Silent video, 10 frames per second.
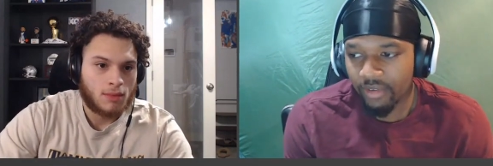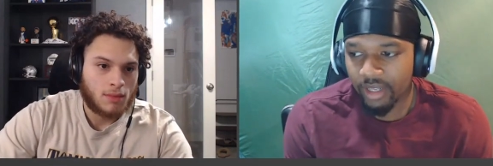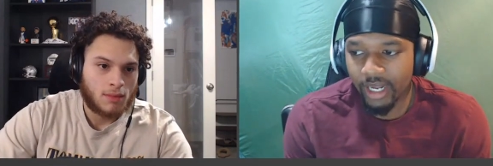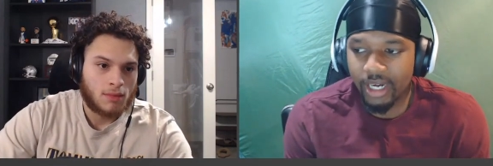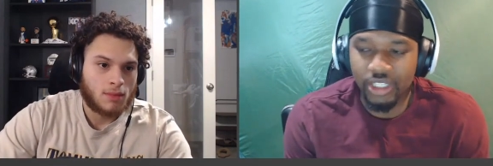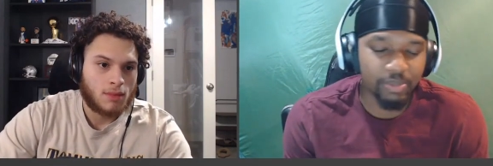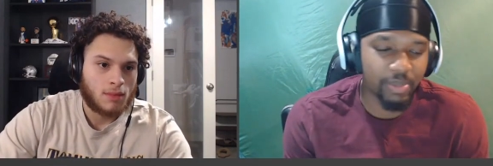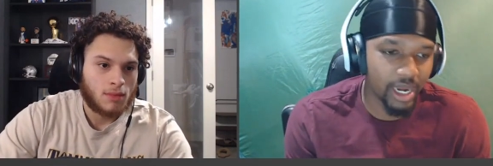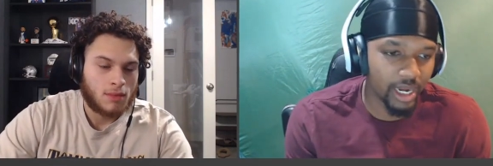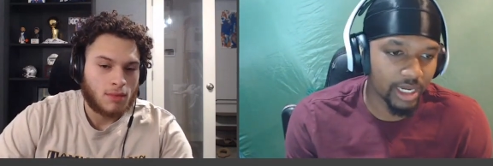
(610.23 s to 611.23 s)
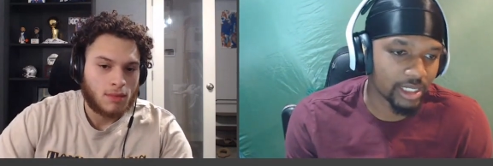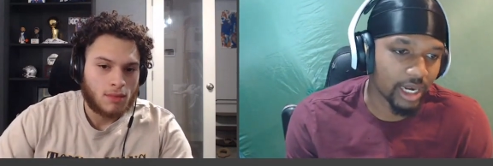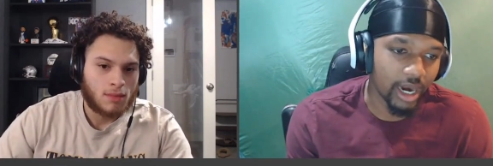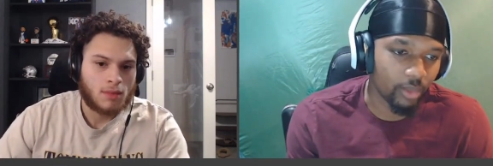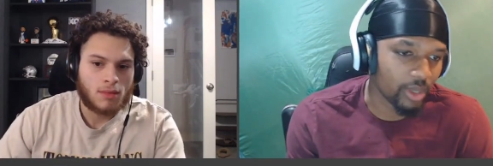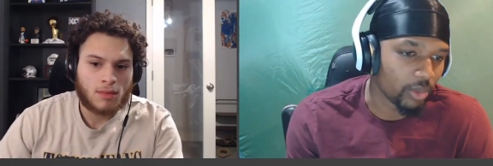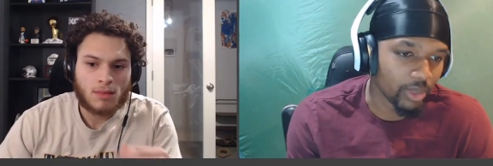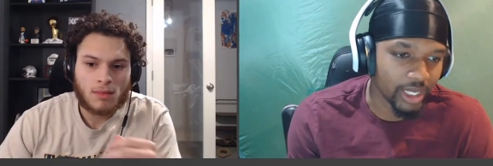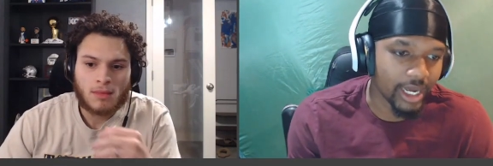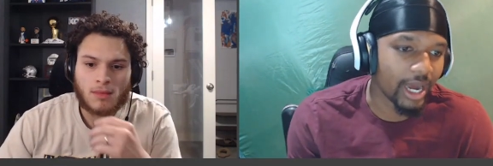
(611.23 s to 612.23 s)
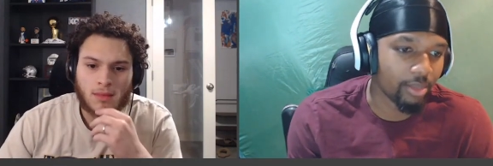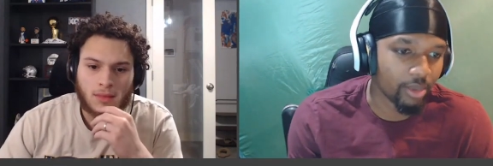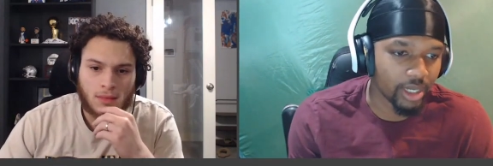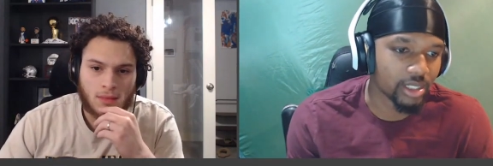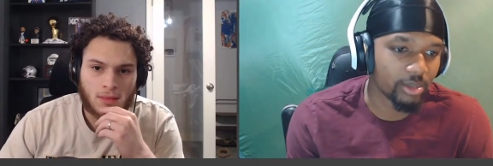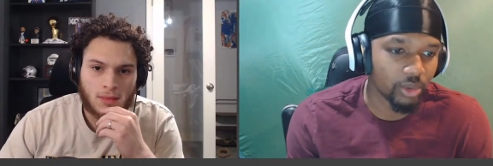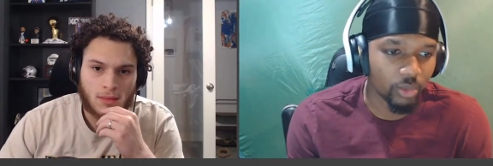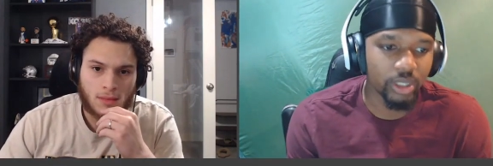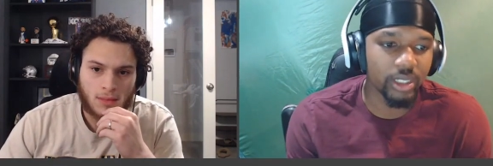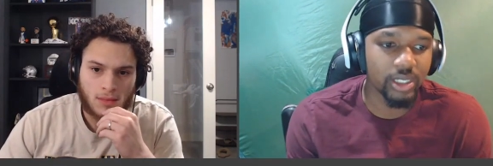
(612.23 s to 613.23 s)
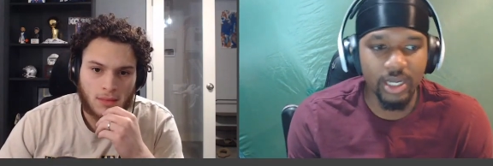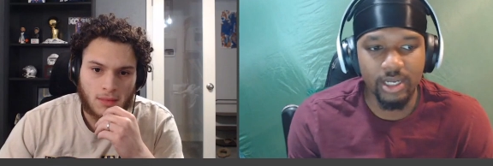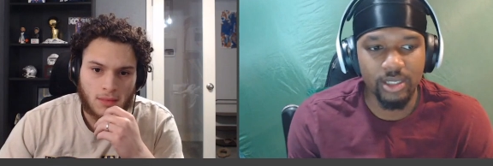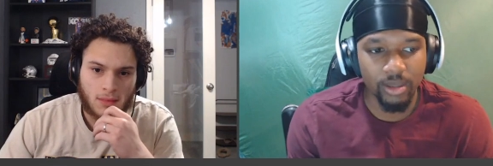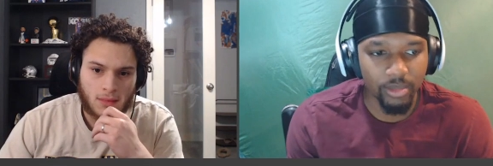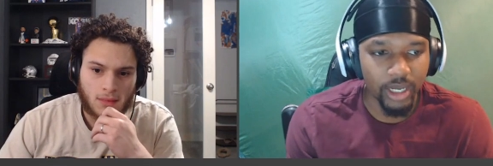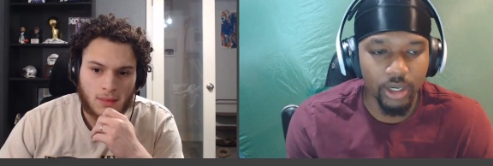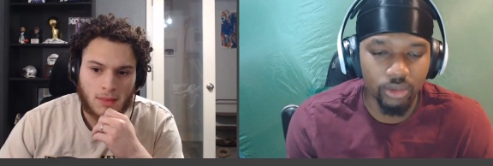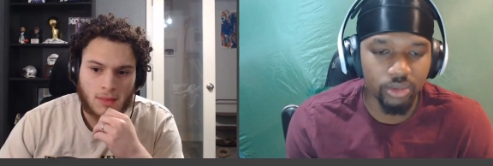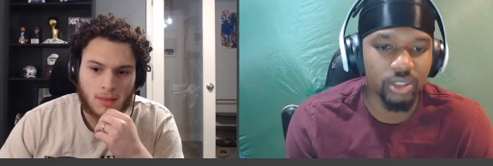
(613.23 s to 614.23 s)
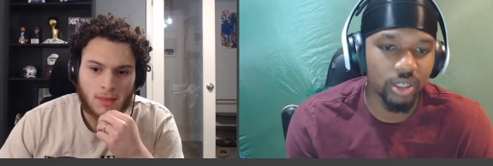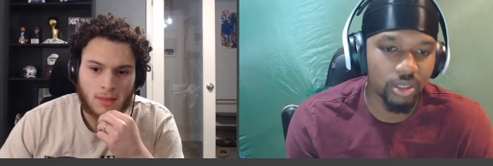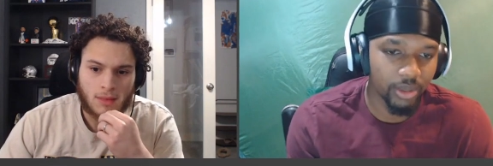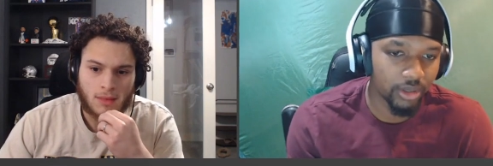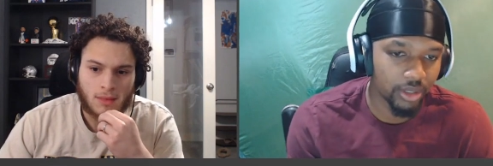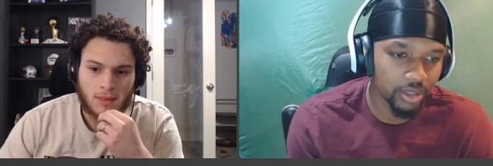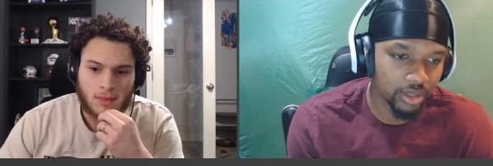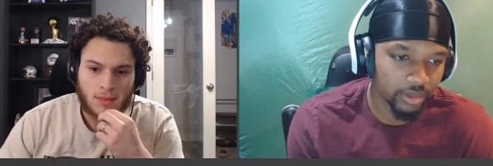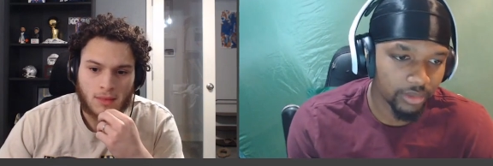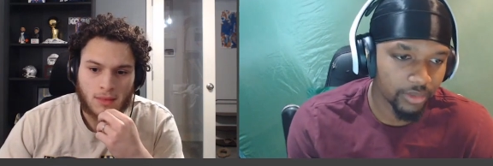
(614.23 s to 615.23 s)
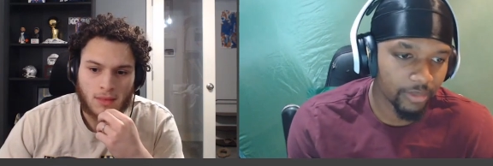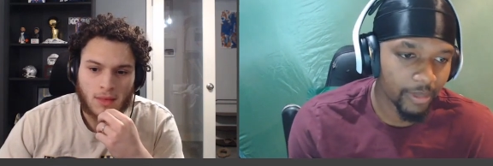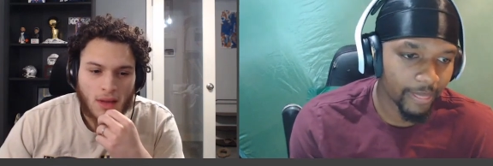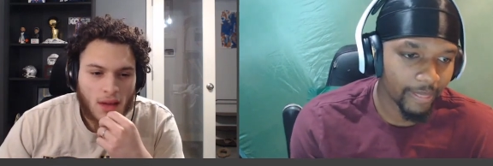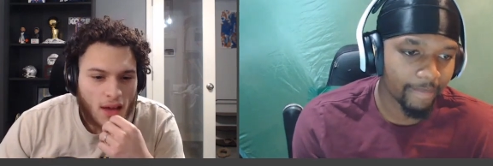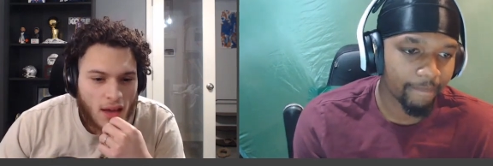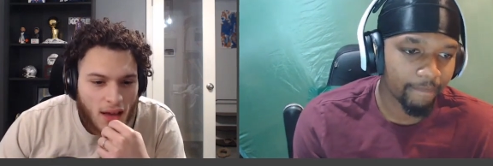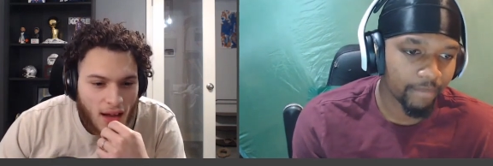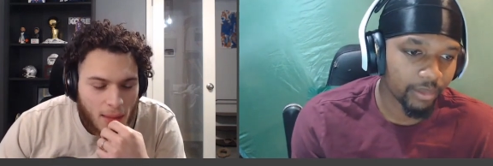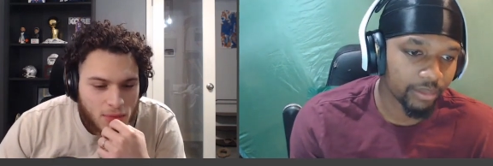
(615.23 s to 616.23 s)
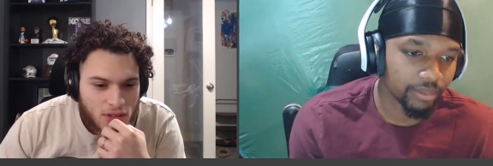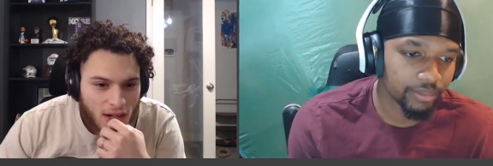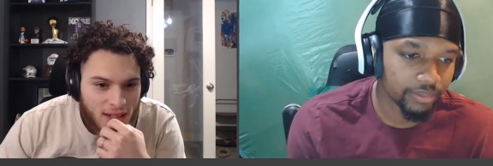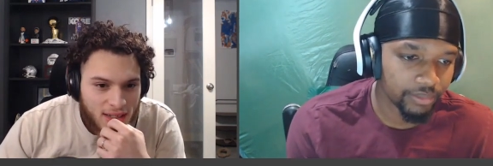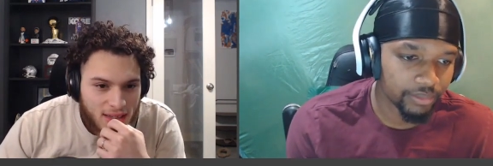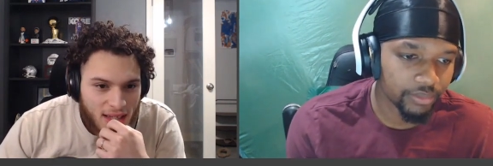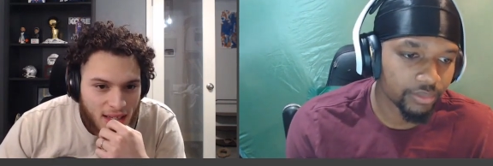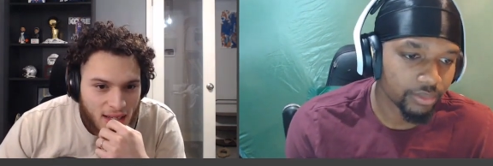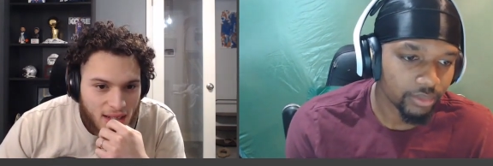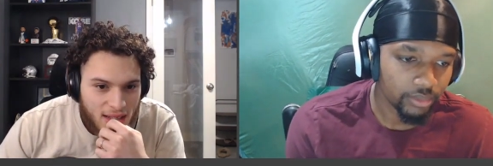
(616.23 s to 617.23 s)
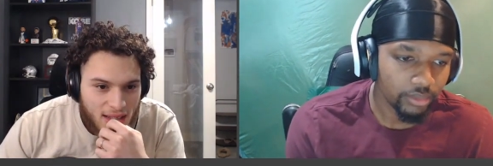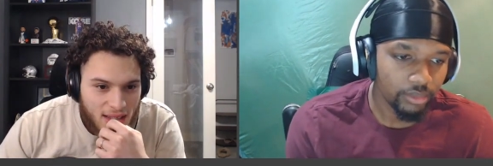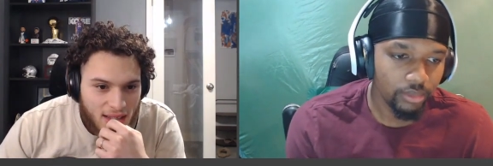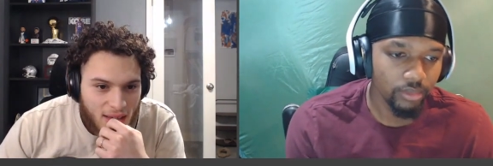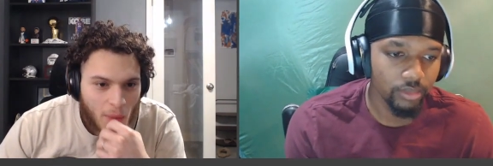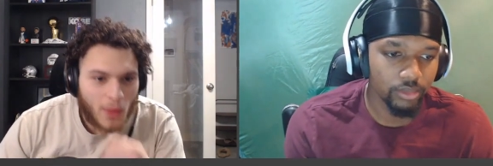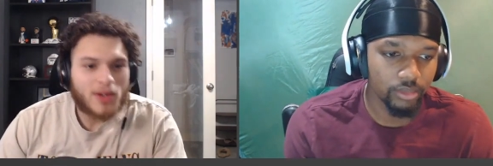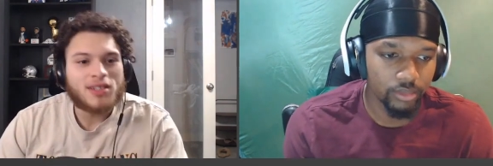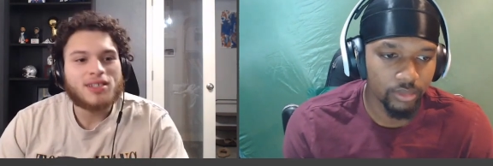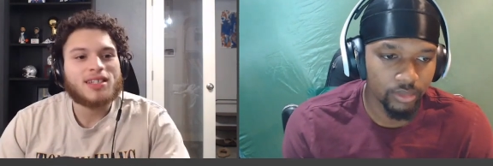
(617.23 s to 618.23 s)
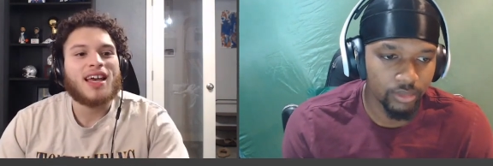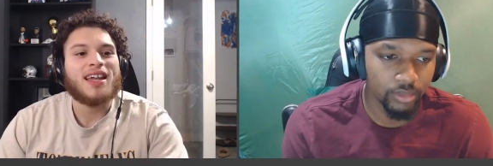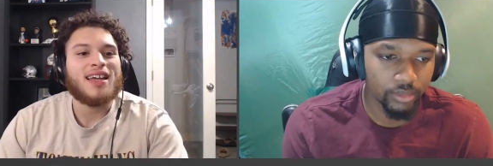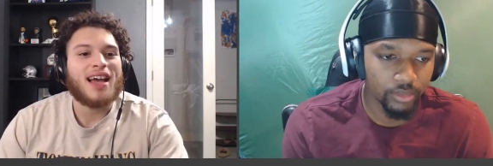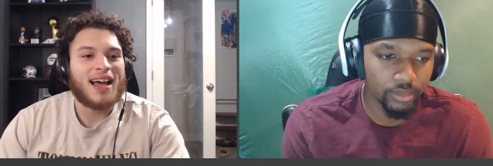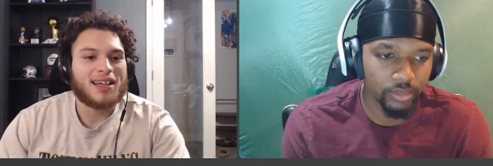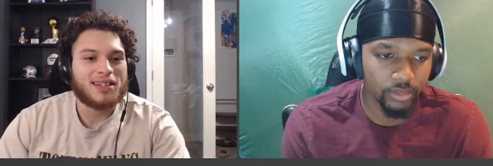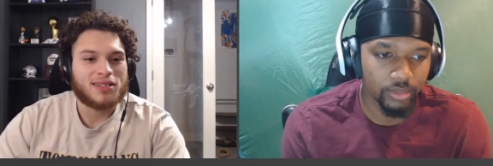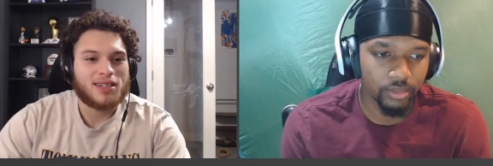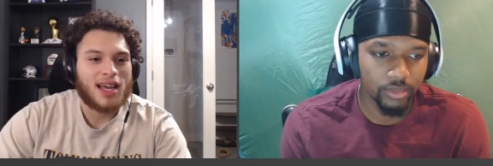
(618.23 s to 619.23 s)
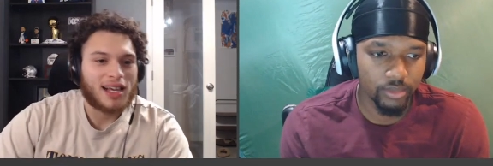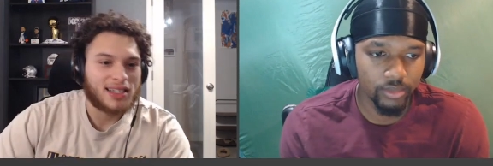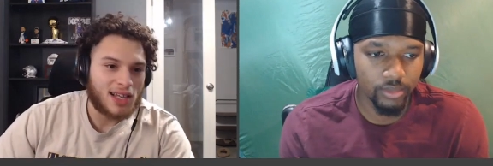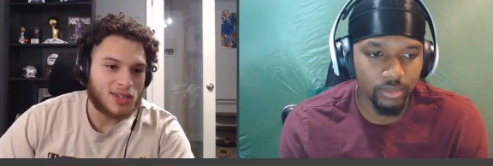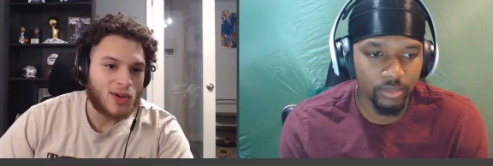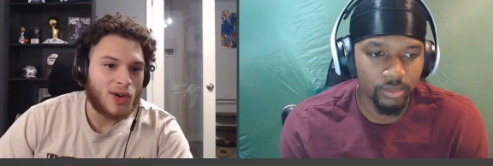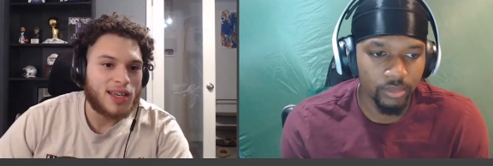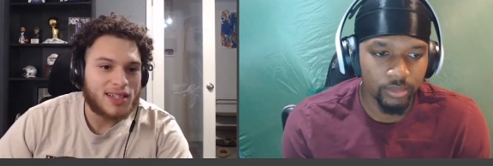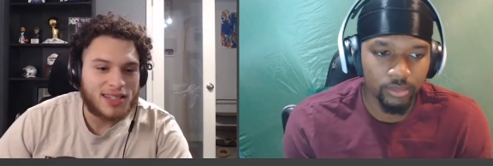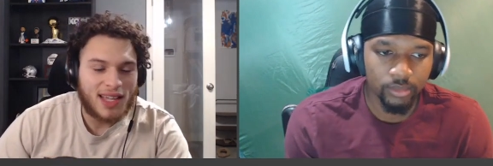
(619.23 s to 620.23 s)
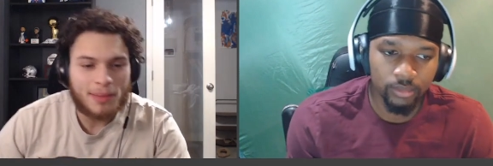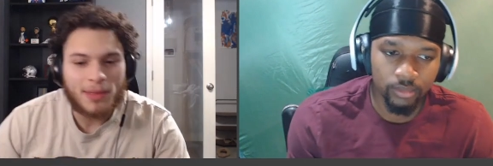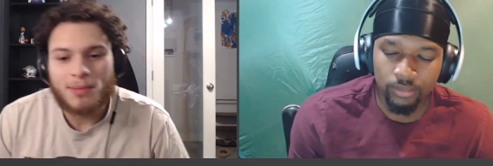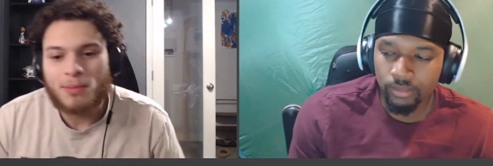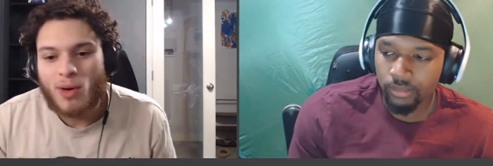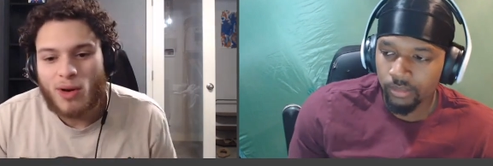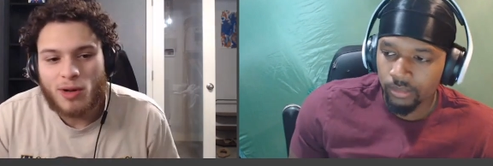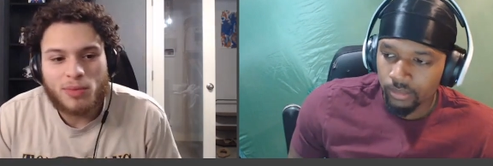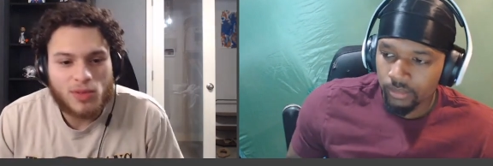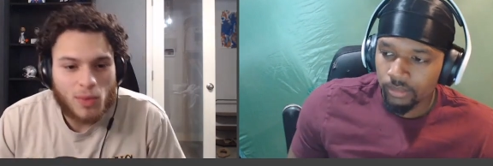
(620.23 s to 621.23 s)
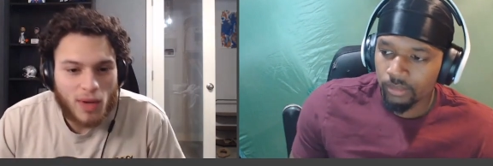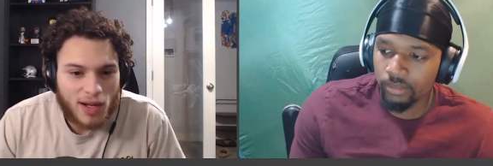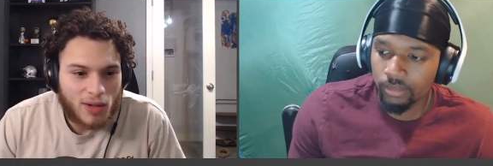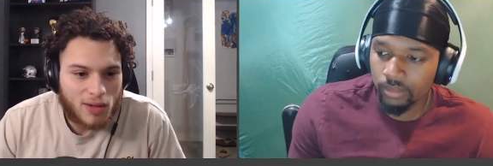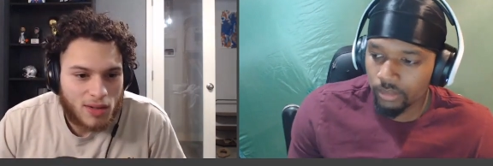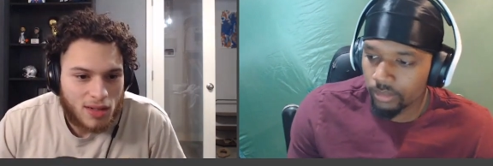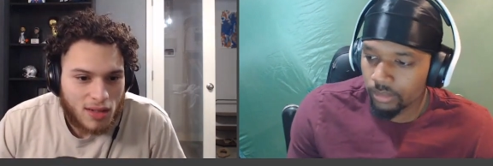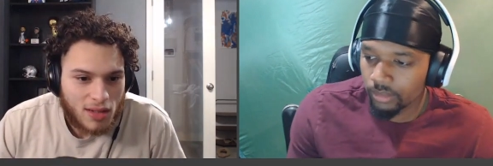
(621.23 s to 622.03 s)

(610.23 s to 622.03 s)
Speaker 1: like they kind of just panic and it's like, all right, we, we got to bring in someone who at least has some like coaching experience.
Speaker 2: I'm trying to think where is Kenny Atkinson at? Because I saw his name get brought up as well.